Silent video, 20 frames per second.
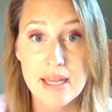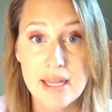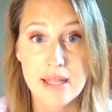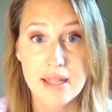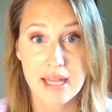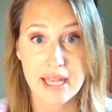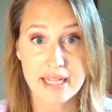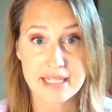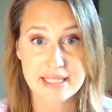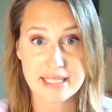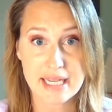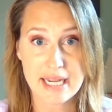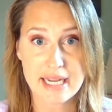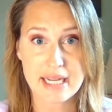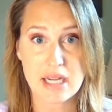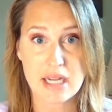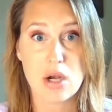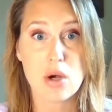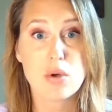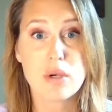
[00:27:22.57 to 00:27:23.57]
It's
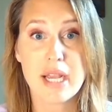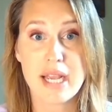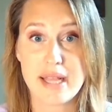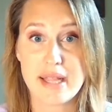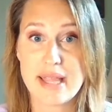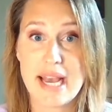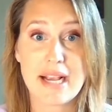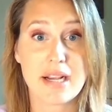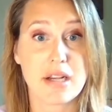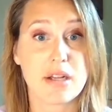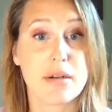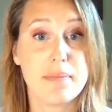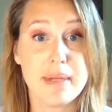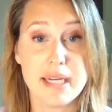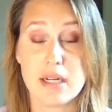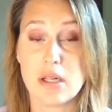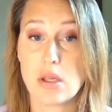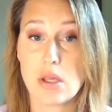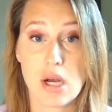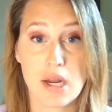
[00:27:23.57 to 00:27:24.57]
like, okay, that could
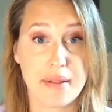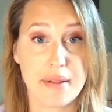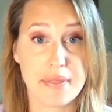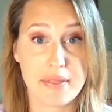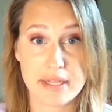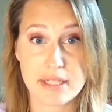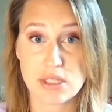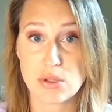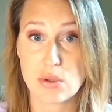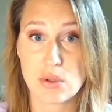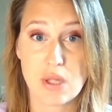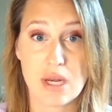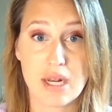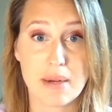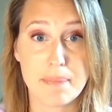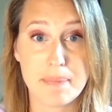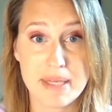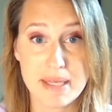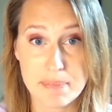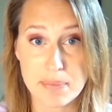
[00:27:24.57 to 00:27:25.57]
mean a lot of things to a lot
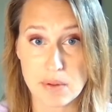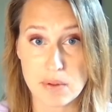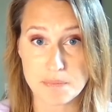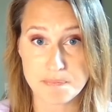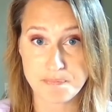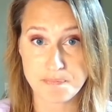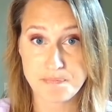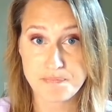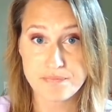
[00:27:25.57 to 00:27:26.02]
of people.